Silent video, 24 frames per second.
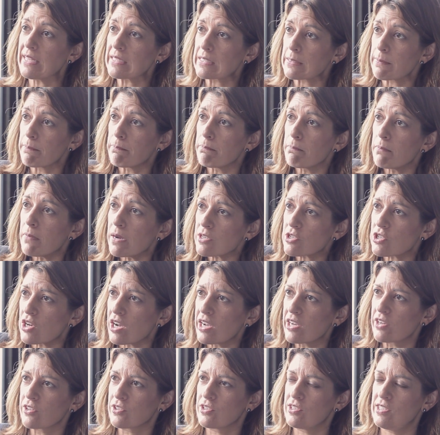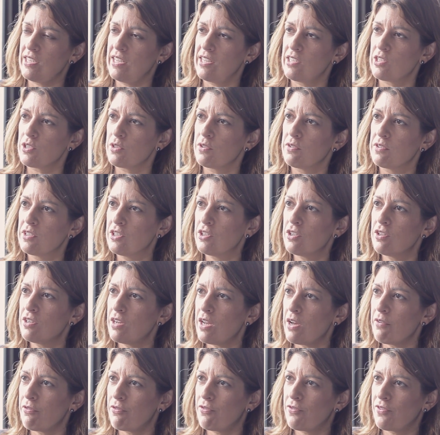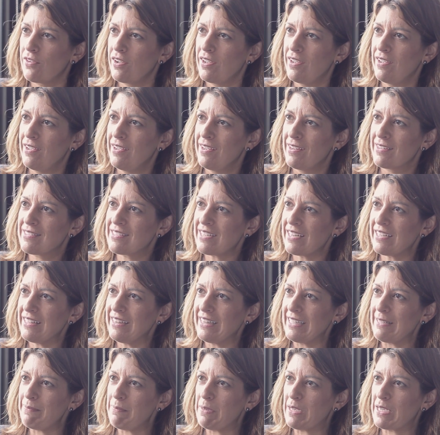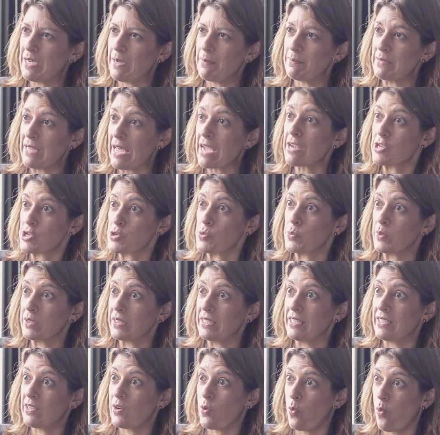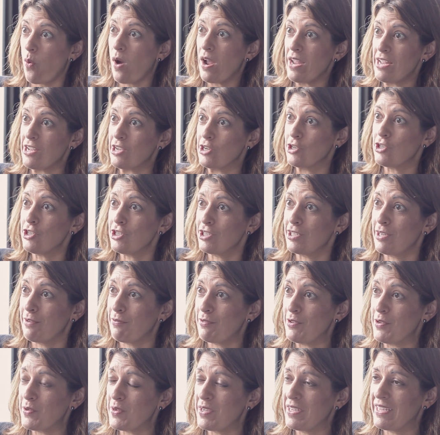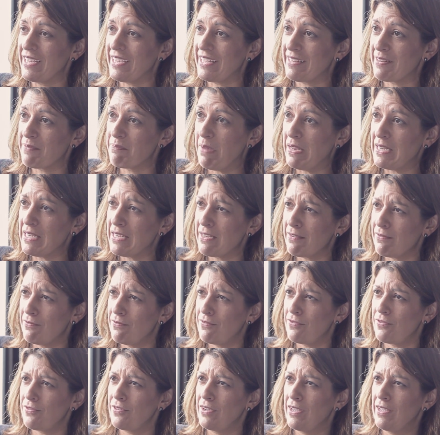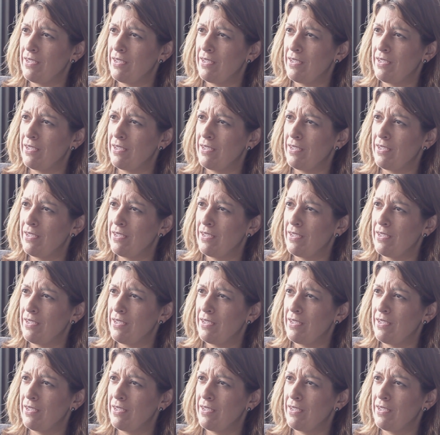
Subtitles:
That's a much higher standard. Good enough suddenly becomes actually quite good if you can get many of